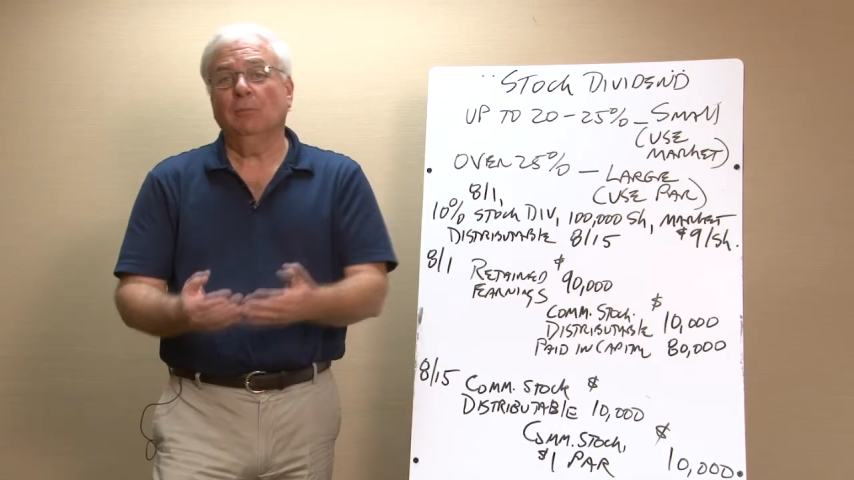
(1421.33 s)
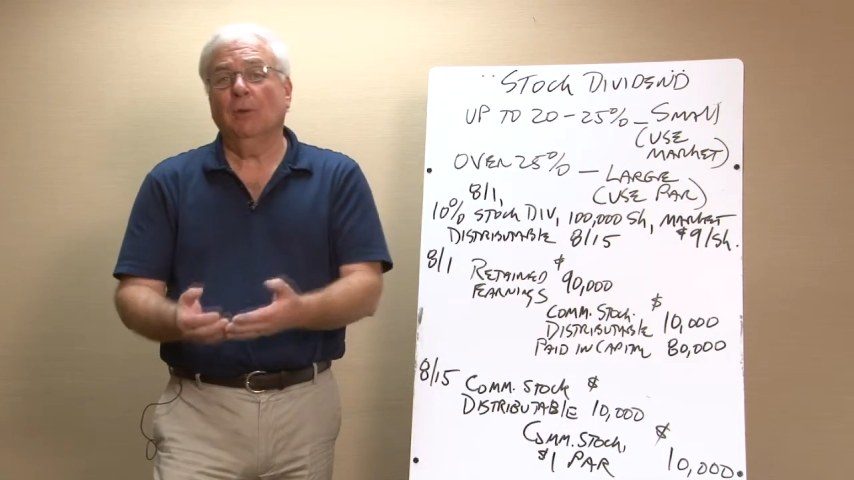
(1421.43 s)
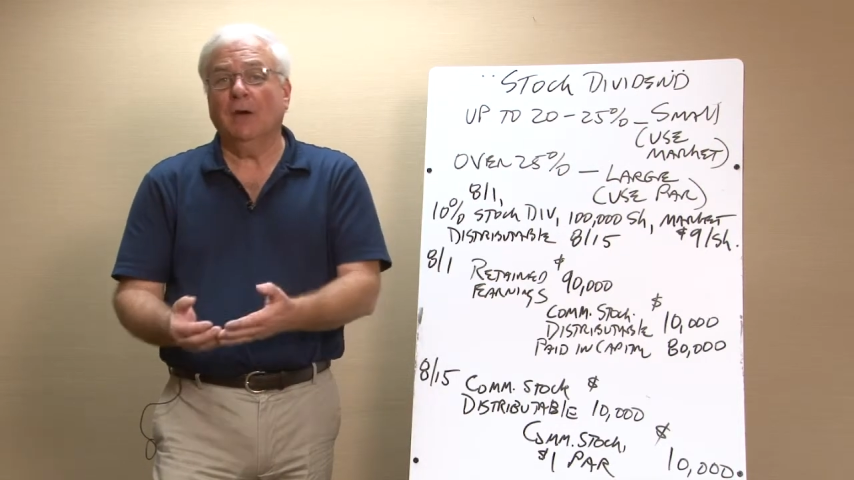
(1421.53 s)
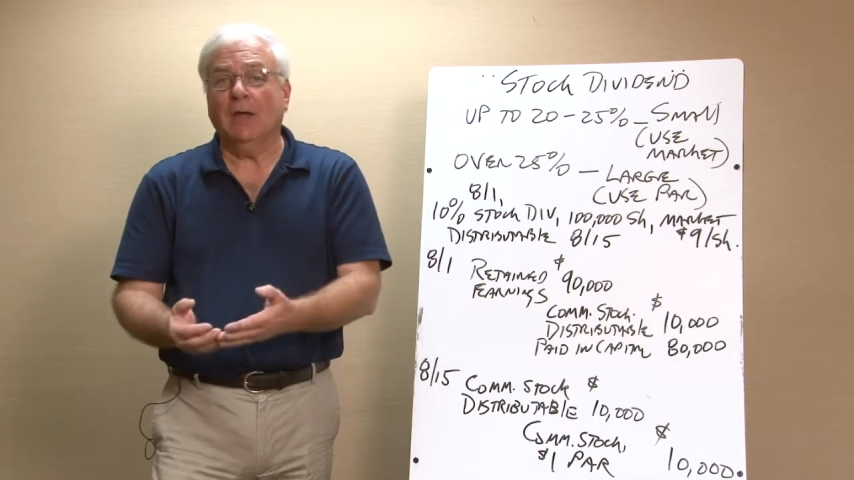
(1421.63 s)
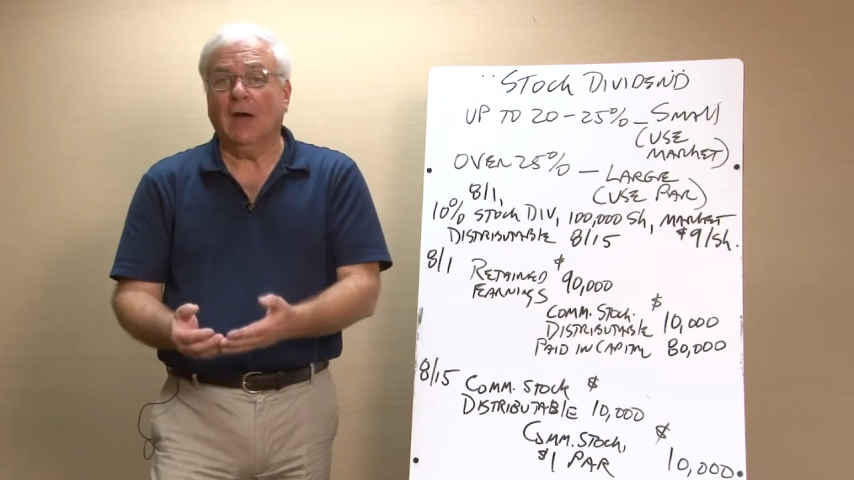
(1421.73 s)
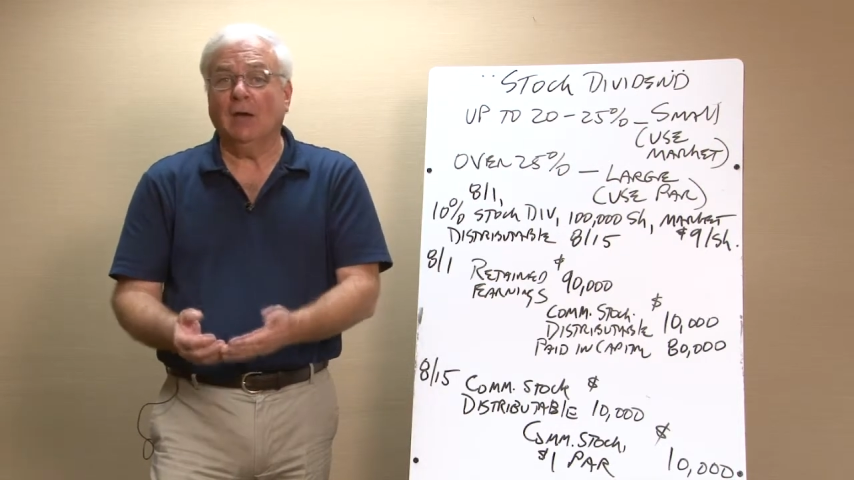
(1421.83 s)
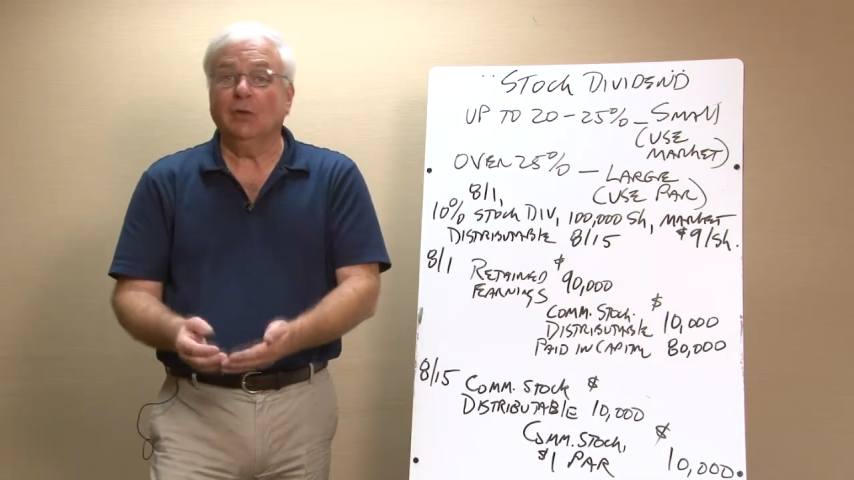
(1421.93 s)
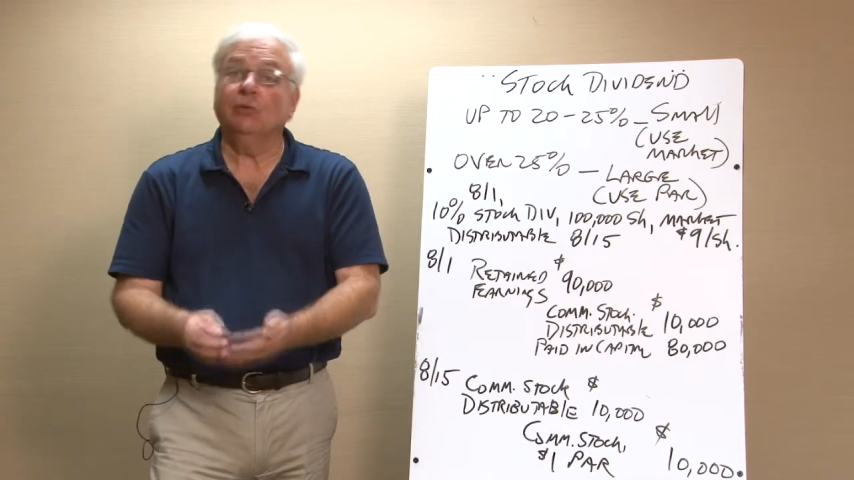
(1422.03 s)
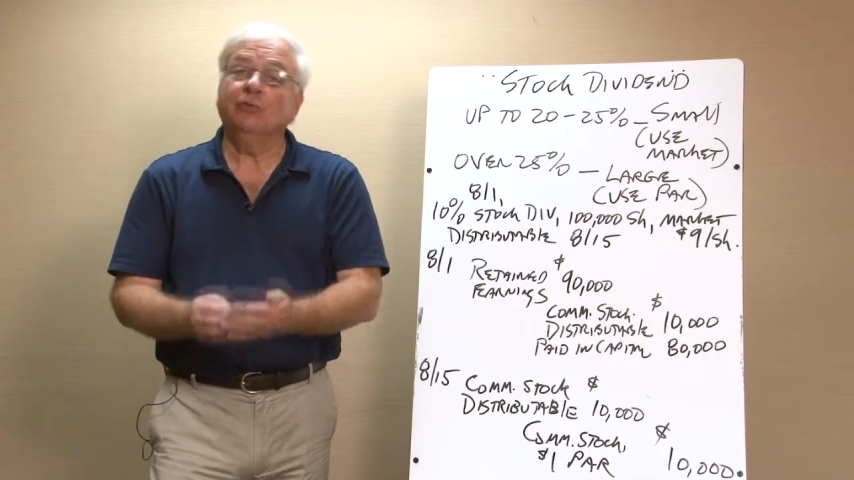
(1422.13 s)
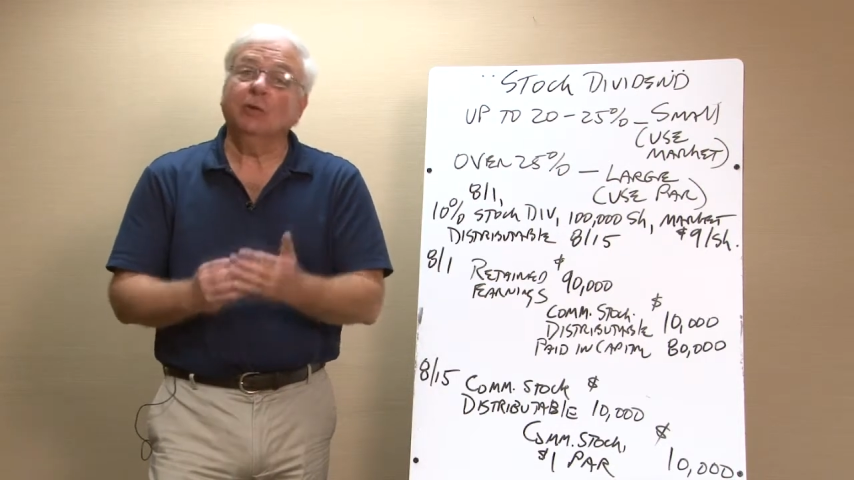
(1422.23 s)
money out
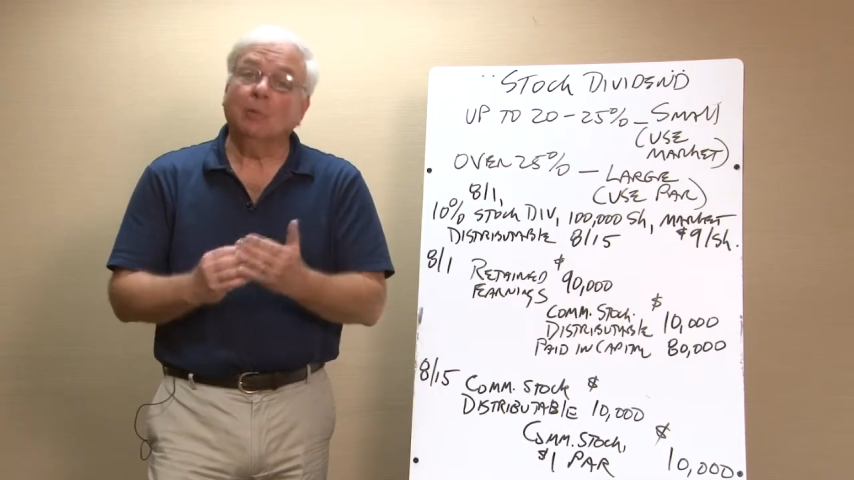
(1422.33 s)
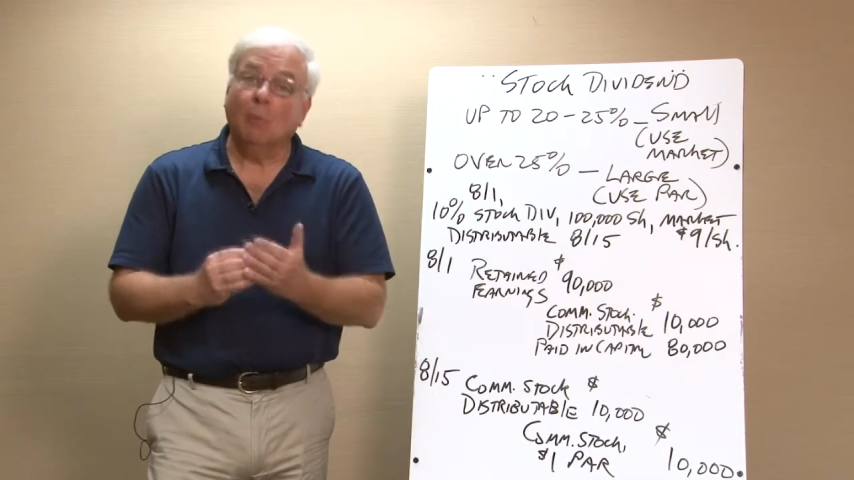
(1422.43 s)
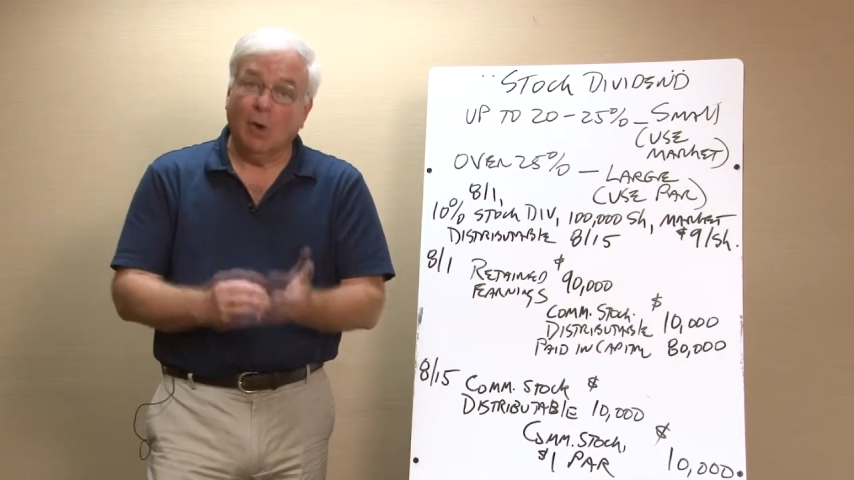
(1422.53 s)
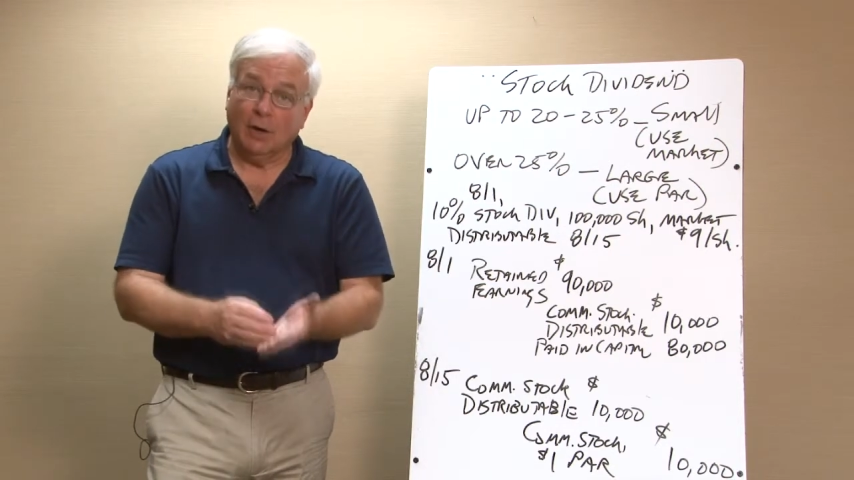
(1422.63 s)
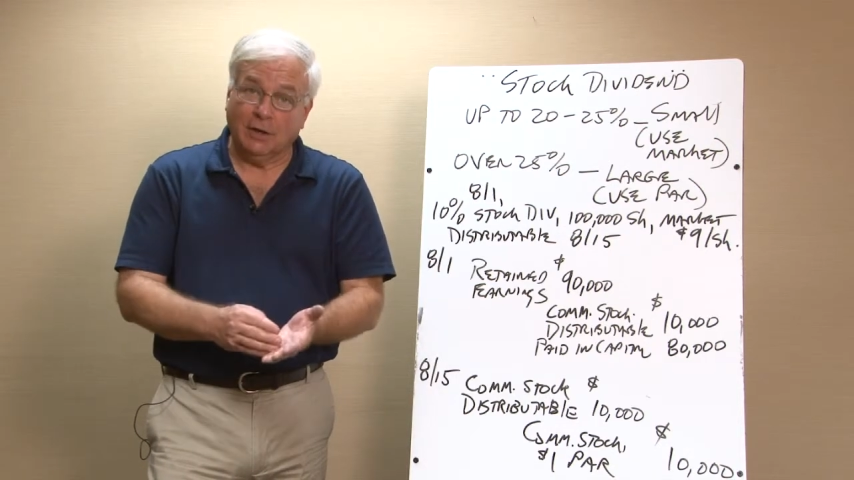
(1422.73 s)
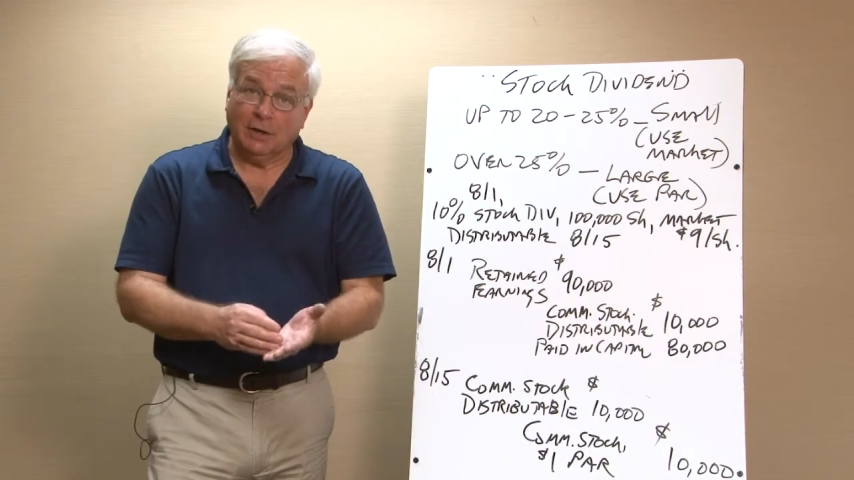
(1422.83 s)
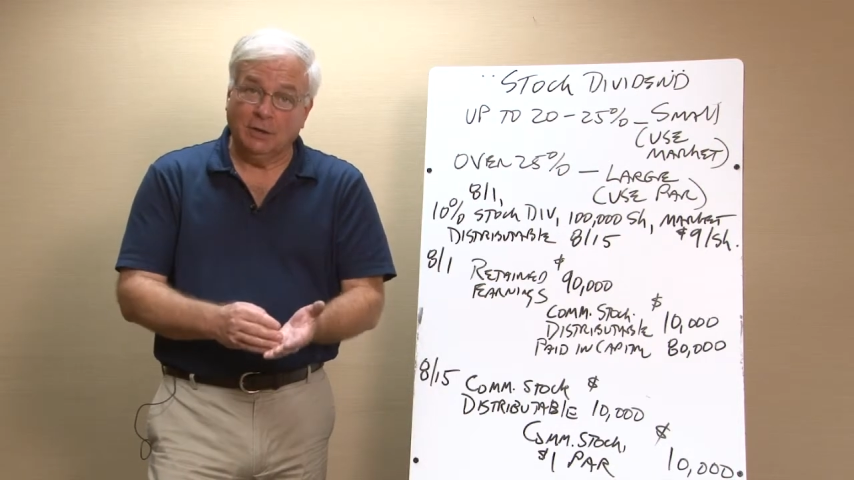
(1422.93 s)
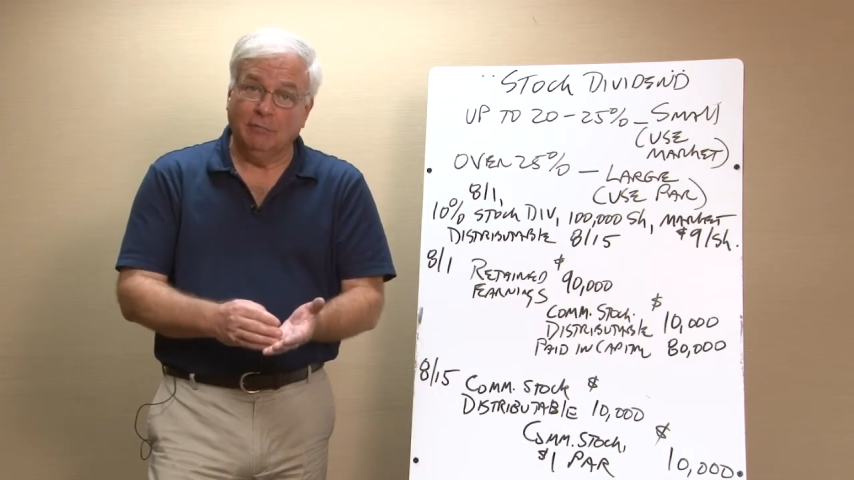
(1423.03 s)
using the market